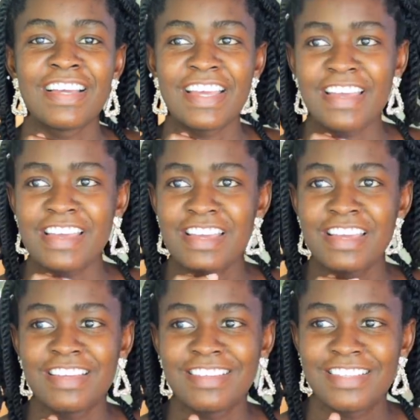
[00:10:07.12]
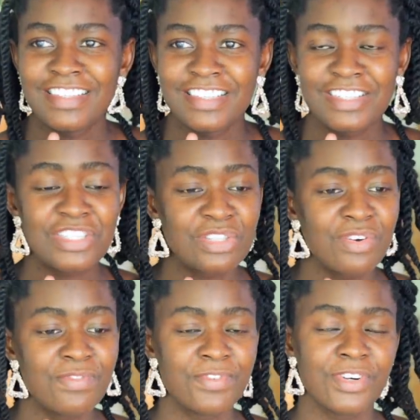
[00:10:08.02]
And
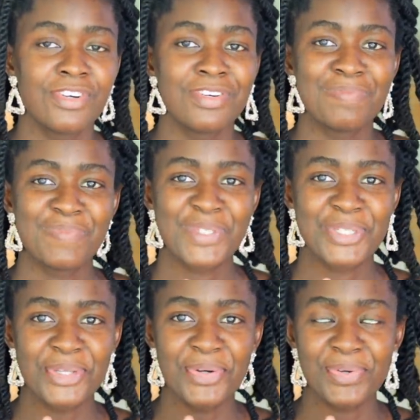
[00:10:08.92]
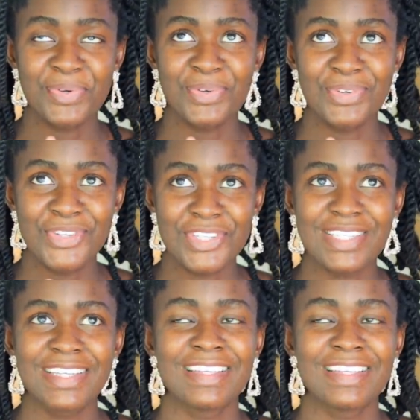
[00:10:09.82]
so far, so good.